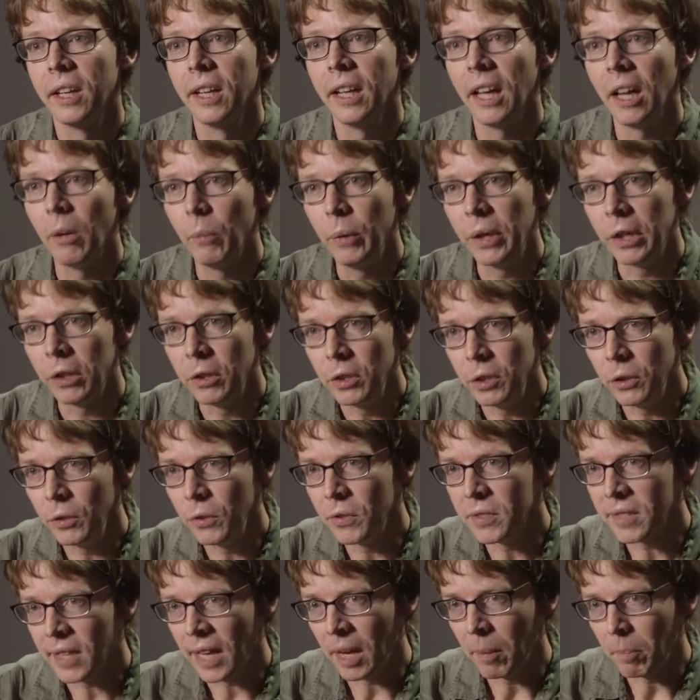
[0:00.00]
and we can
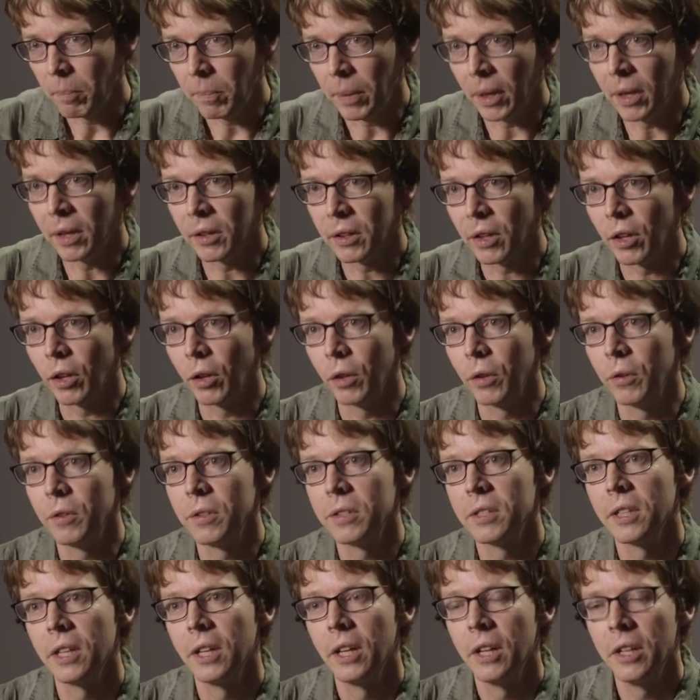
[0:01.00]
use that barcode
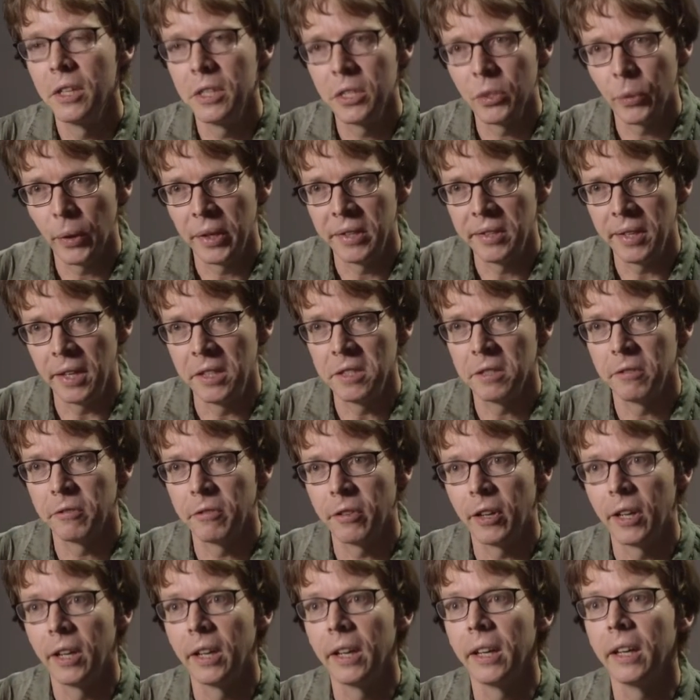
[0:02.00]
to
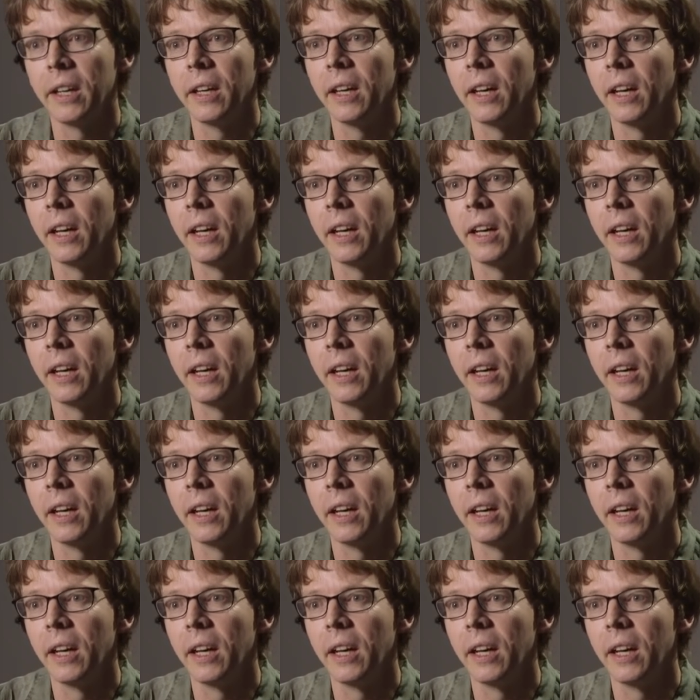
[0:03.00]
identify